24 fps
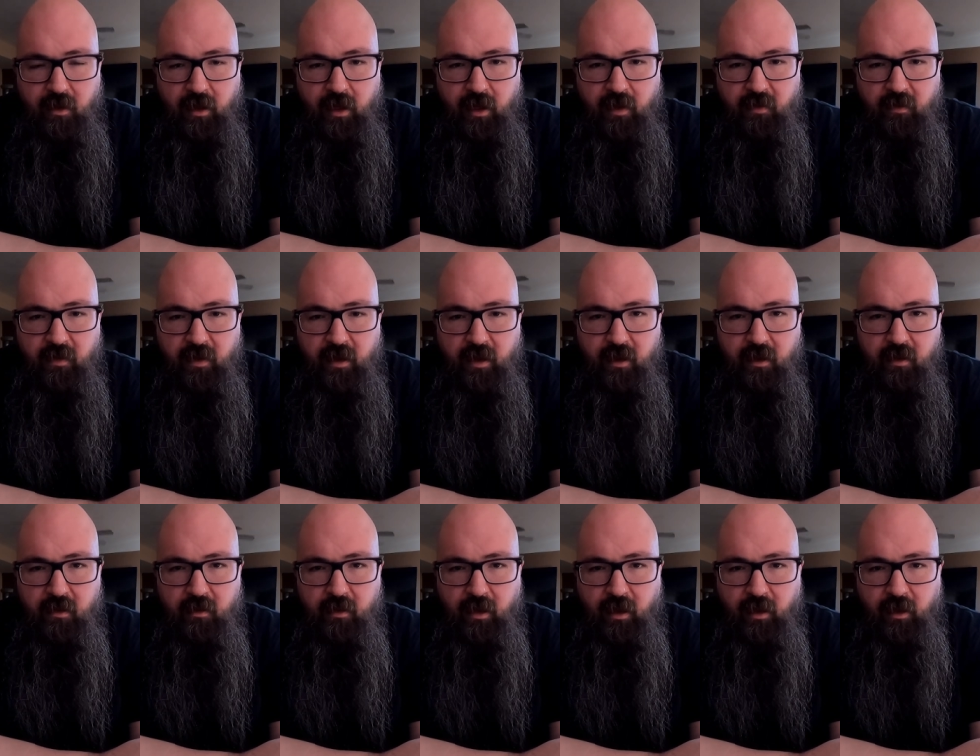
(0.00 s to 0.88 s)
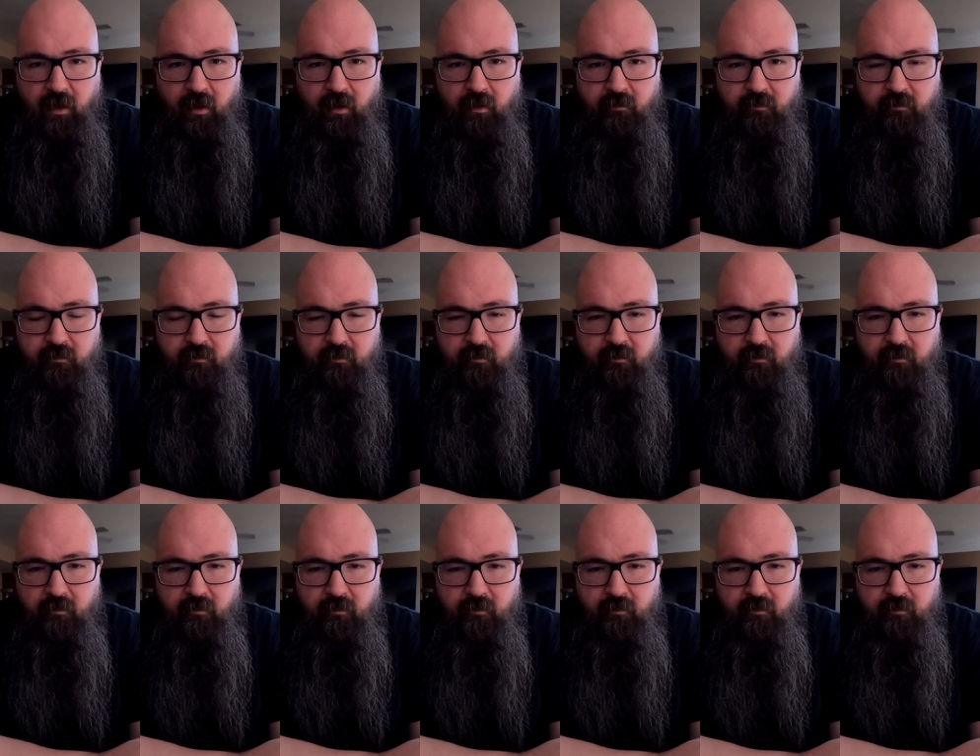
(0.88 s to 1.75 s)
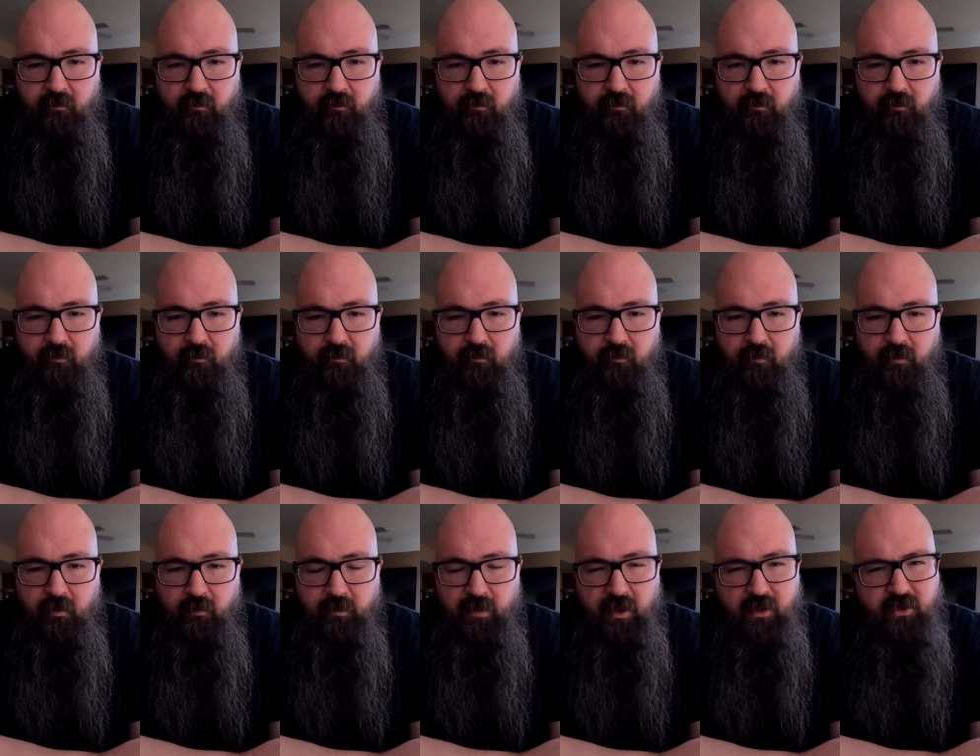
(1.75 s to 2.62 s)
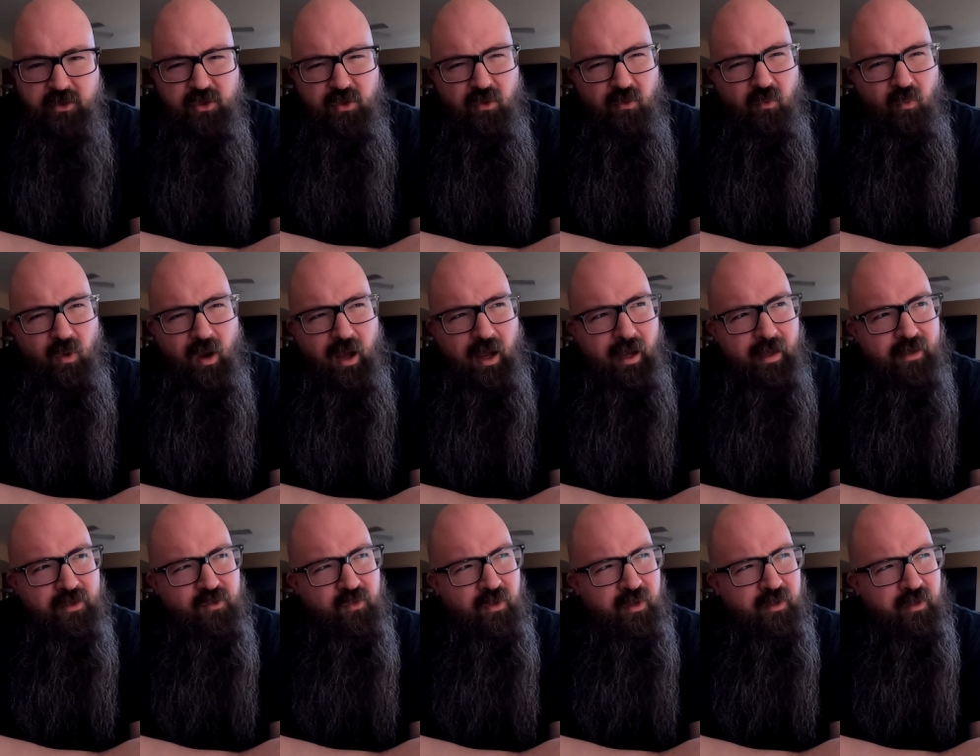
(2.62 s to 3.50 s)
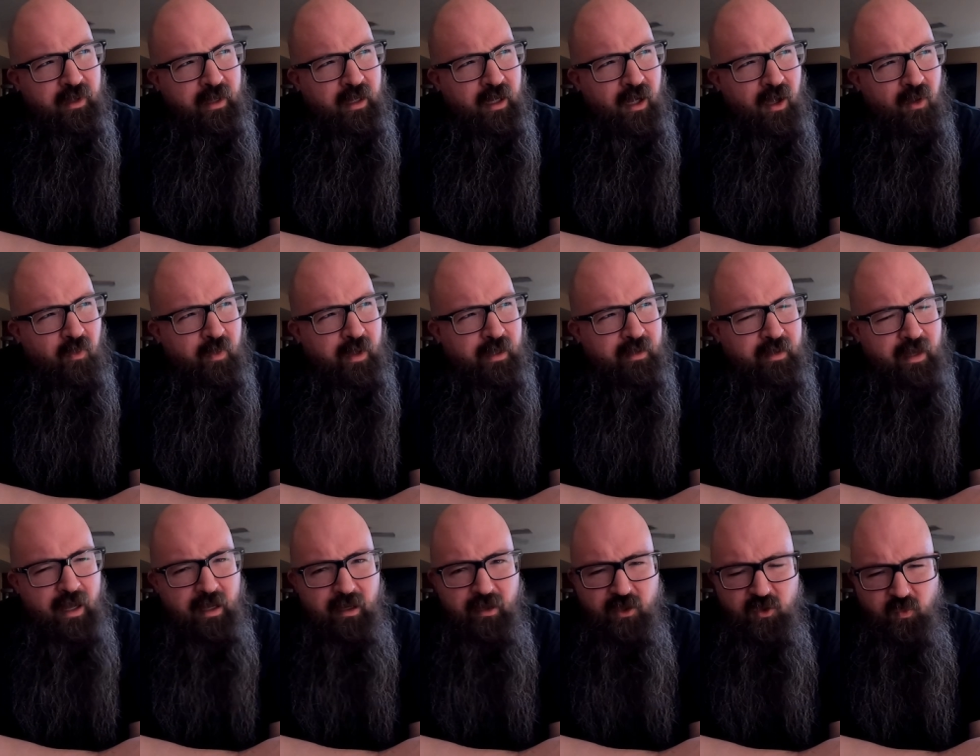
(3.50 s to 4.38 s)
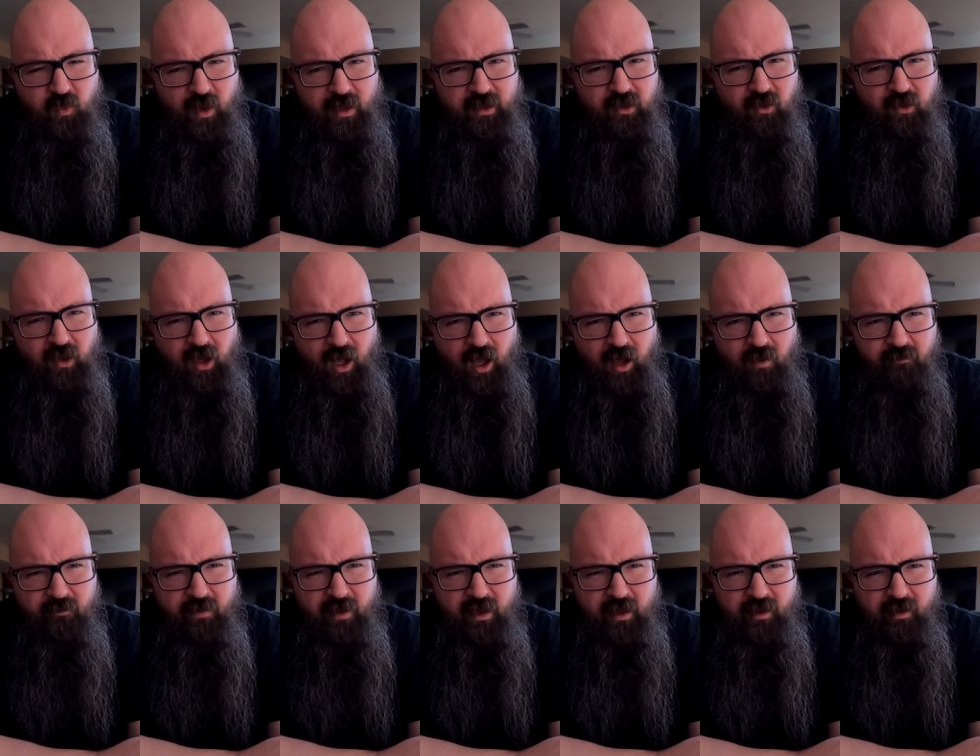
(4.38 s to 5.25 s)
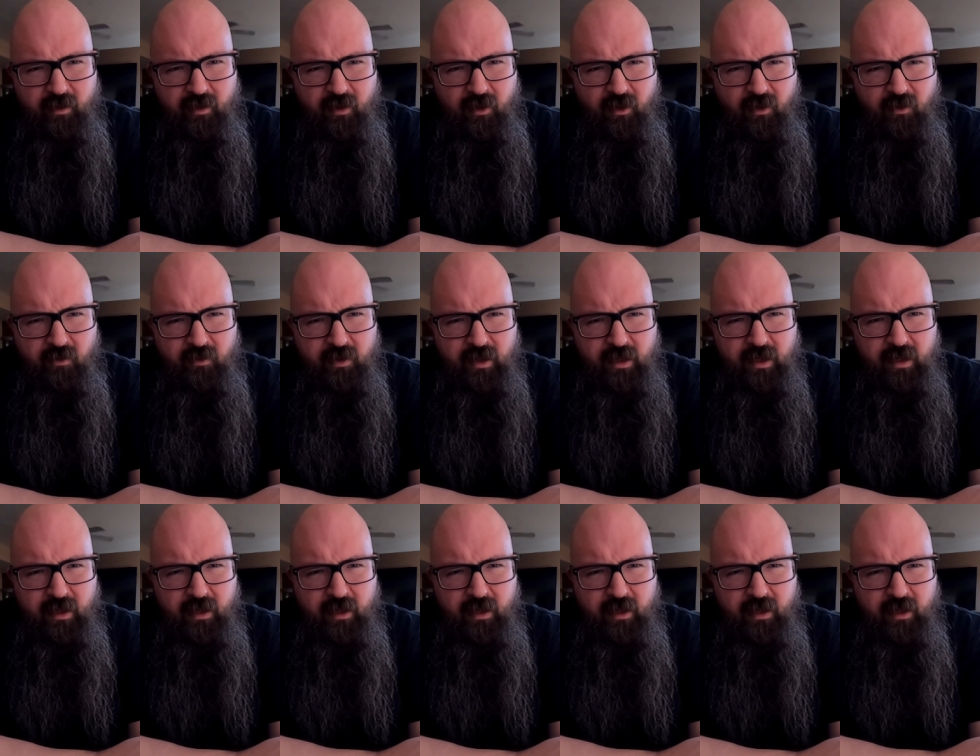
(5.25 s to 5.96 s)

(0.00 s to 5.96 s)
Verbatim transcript: And then uh, I'm not sure why it, you know, it kind of dwindled off the, you know,